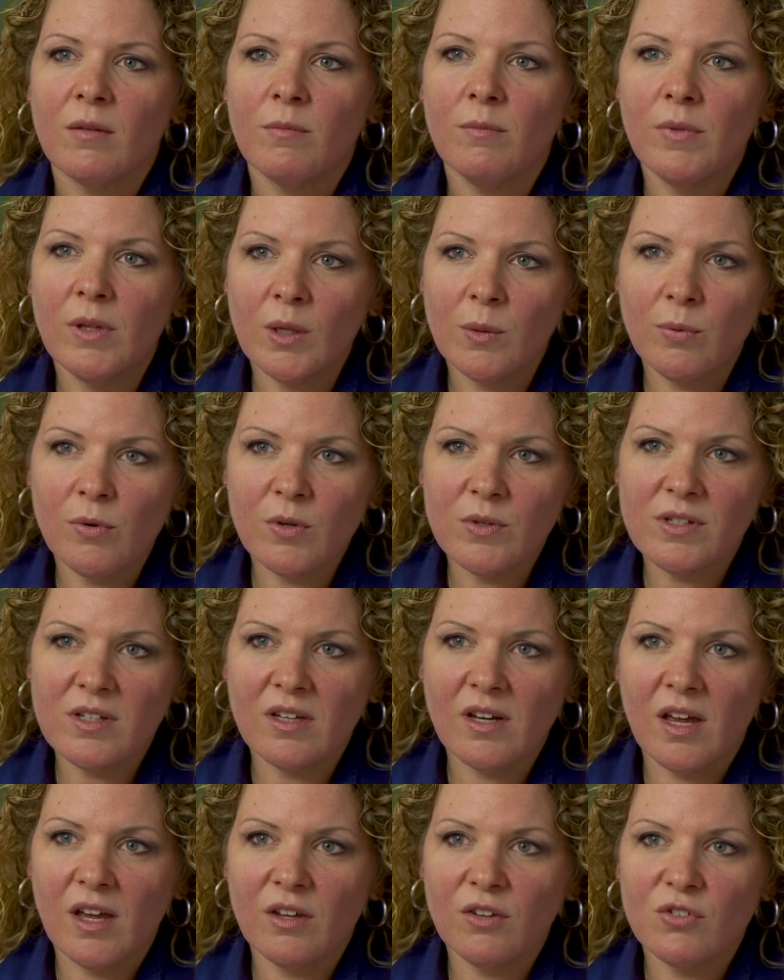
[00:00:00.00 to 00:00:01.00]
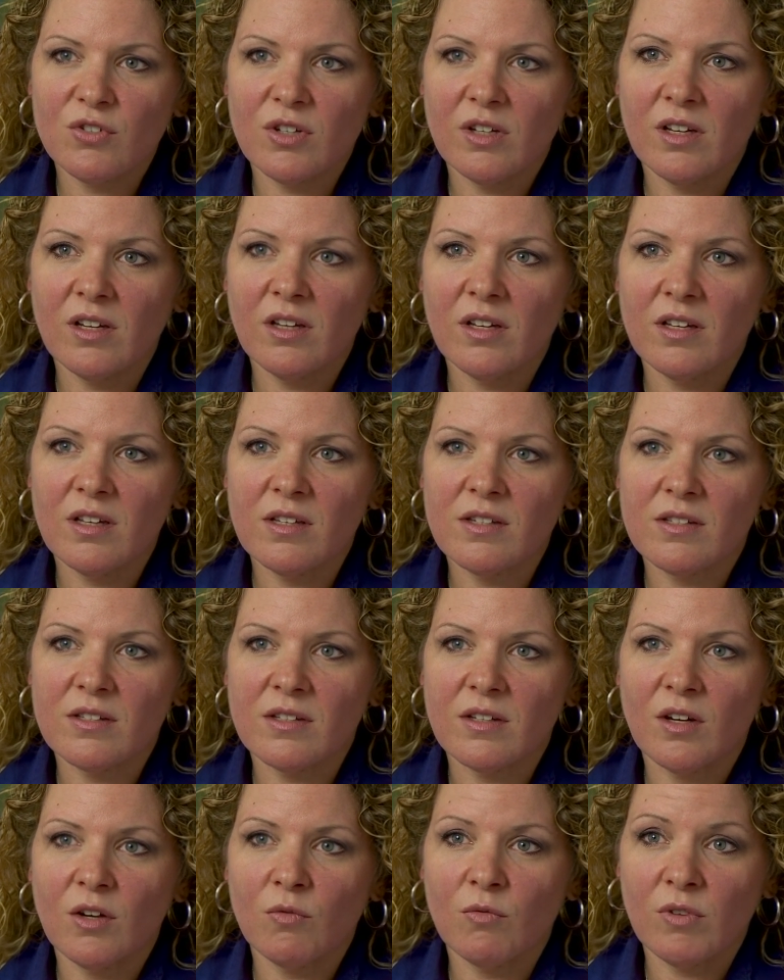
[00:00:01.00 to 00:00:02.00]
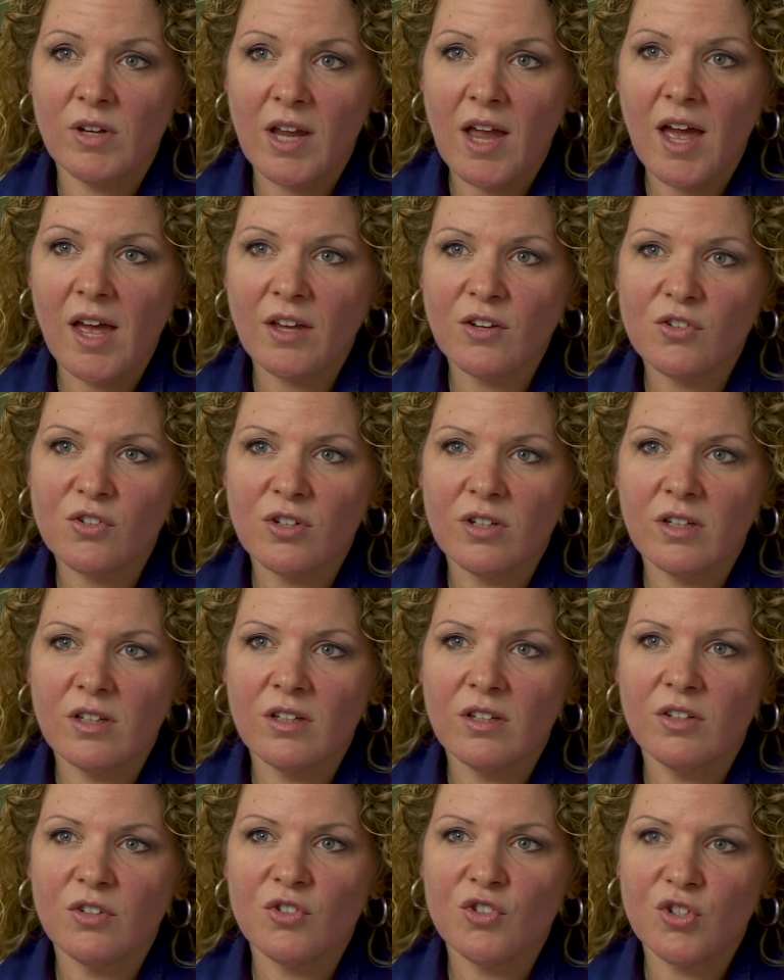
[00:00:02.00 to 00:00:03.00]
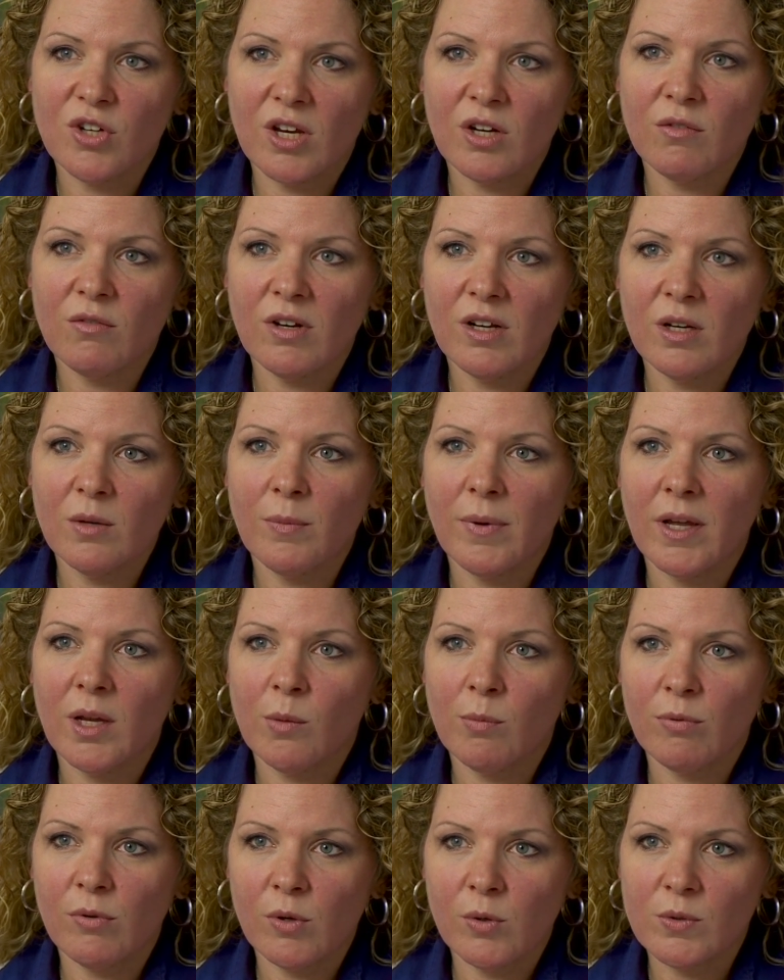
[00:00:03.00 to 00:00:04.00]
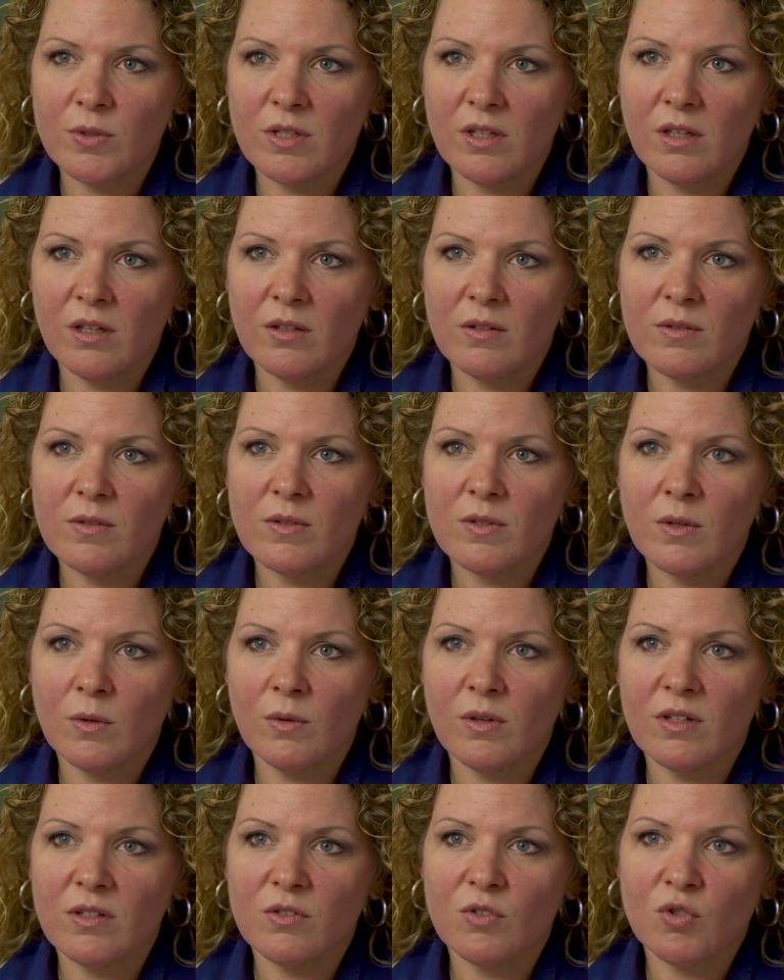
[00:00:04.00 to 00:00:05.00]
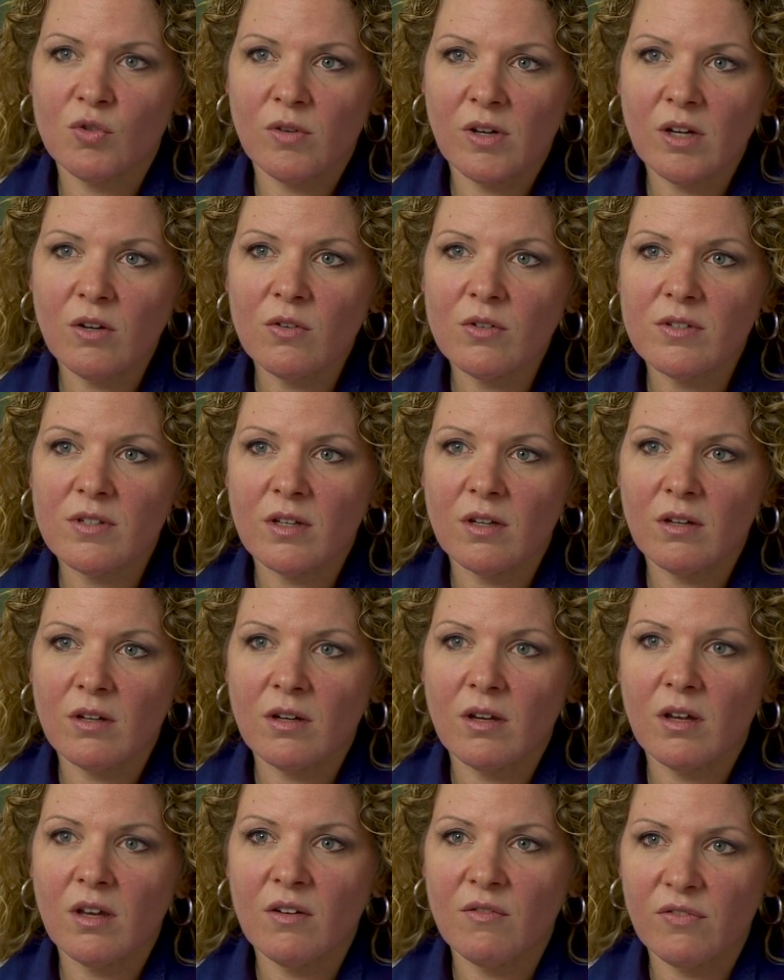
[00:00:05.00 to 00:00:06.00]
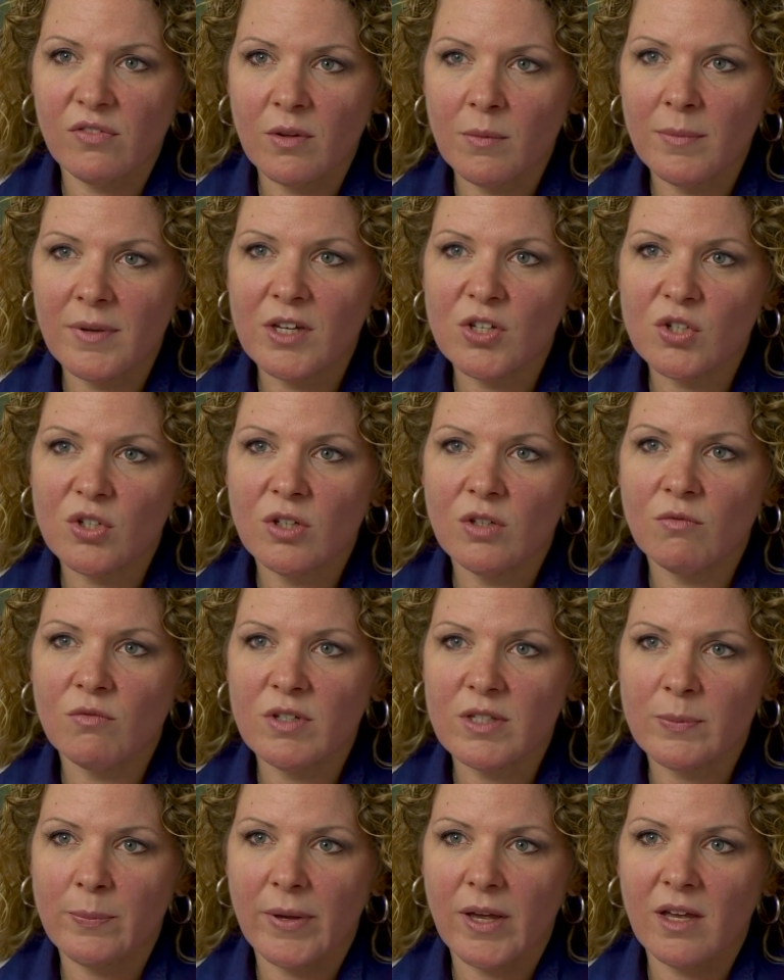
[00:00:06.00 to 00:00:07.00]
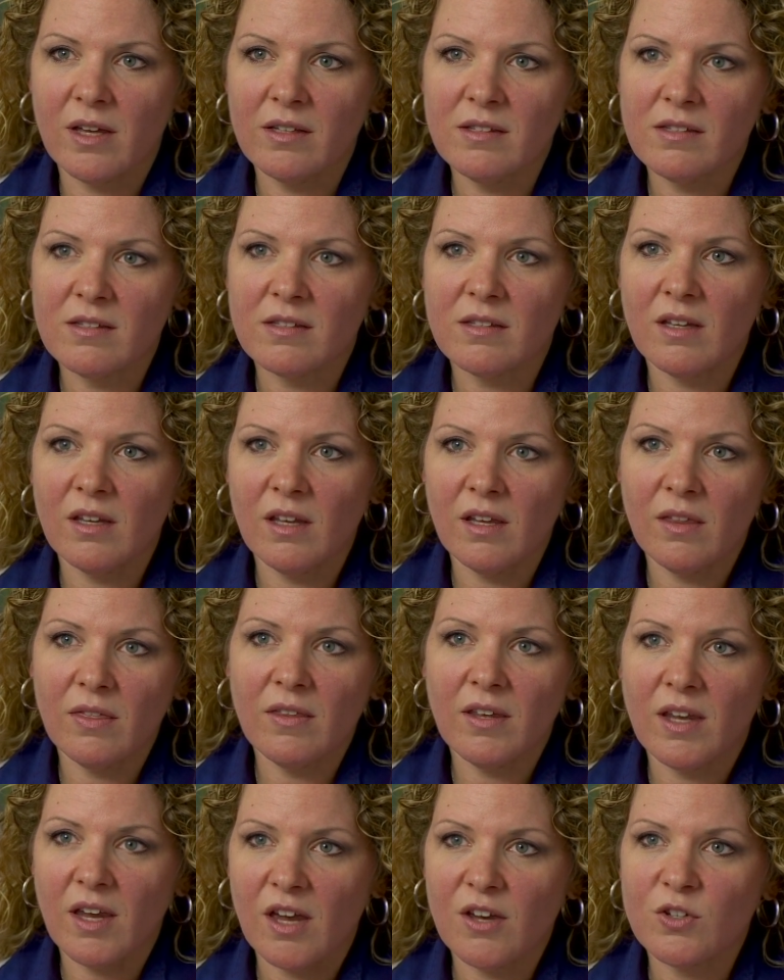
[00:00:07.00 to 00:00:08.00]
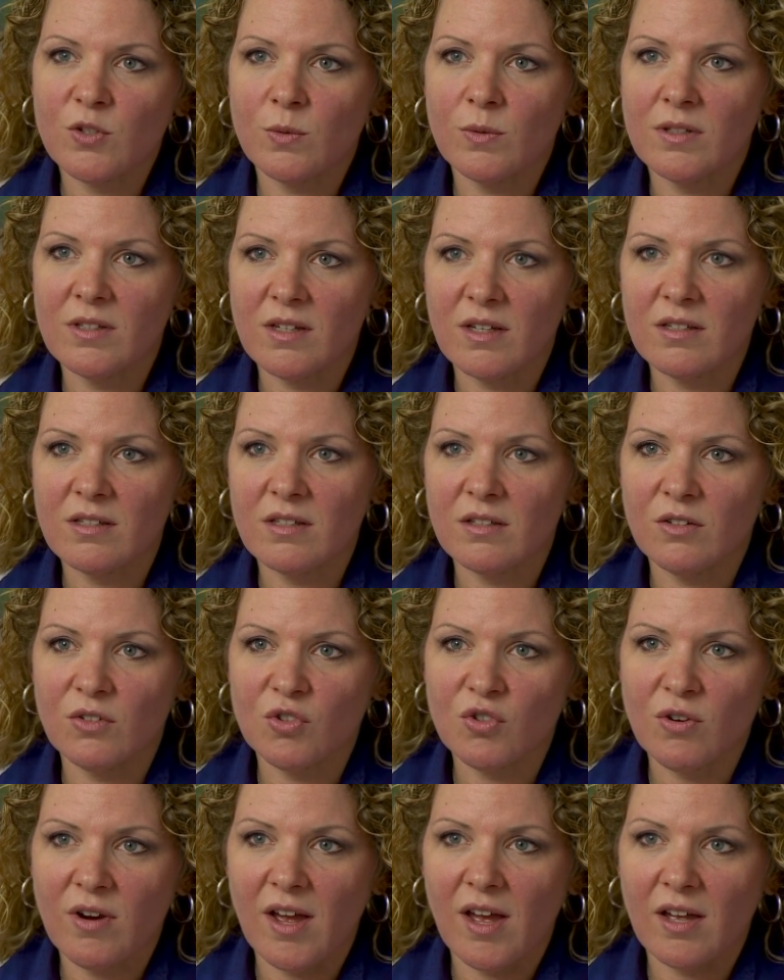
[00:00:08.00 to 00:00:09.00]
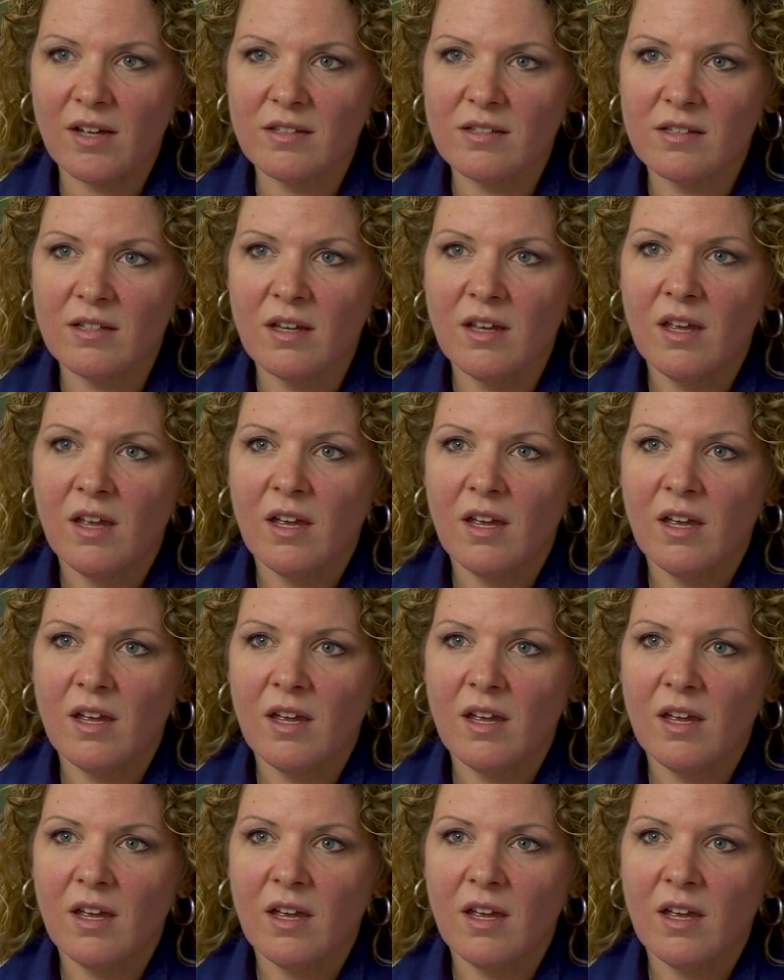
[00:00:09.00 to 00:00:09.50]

Milk protein allergy is a reaction generated by a protein, so it triggers an inflammation response in the gastrointestinal tract.